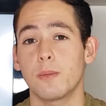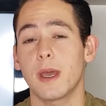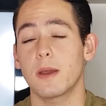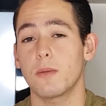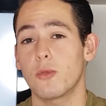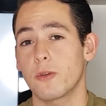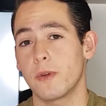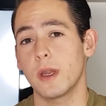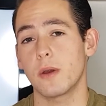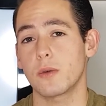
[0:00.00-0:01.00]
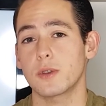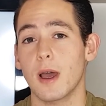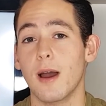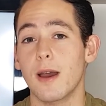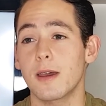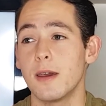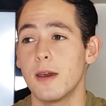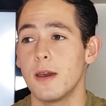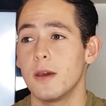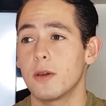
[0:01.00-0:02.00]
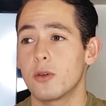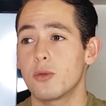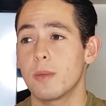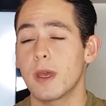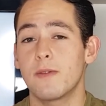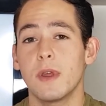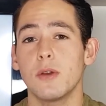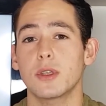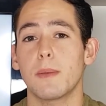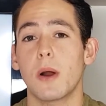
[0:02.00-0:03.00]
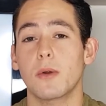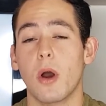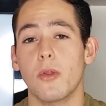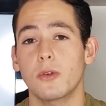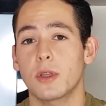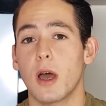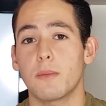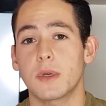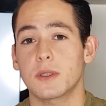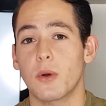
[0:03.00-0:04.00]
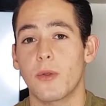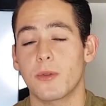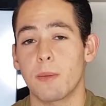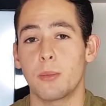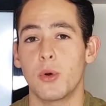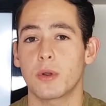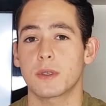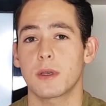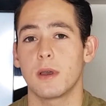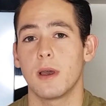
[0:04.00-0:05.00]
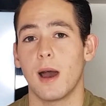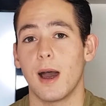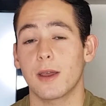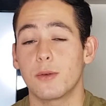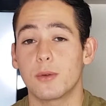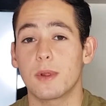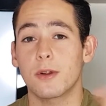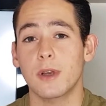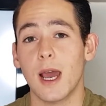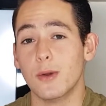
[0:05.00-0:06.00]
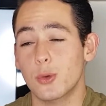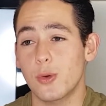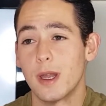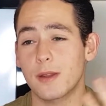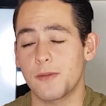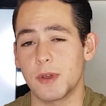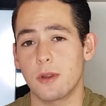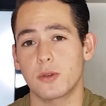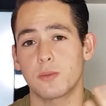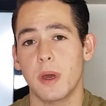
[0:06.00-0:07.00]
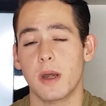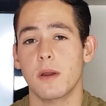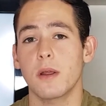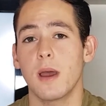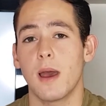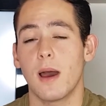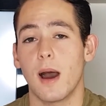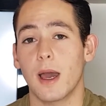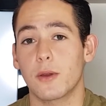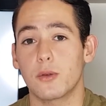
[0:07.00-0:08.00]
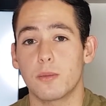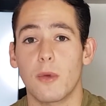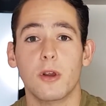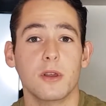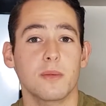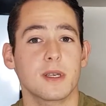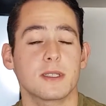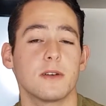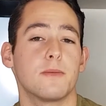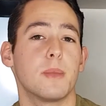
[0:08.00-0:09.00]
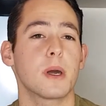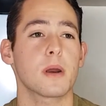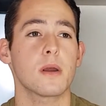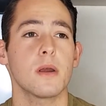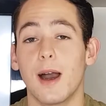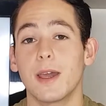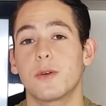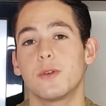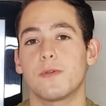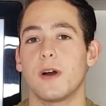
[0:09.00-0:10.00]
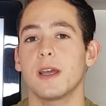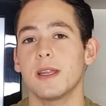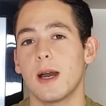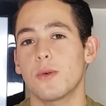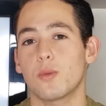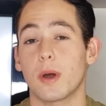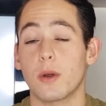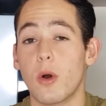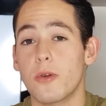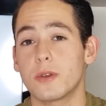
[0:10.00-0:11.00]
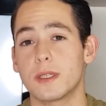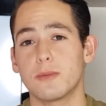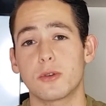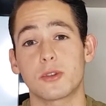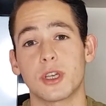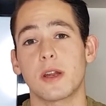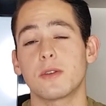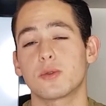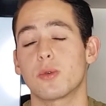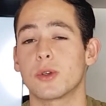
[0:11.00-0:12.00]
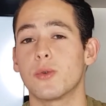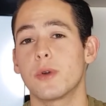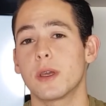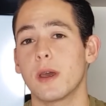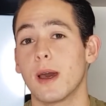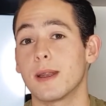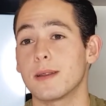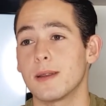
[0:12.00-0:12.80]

make more videos. I could make videos about other topics other than books. I could learn how to edit videos better. I could market myself better. I could find out what other similar channels were doing and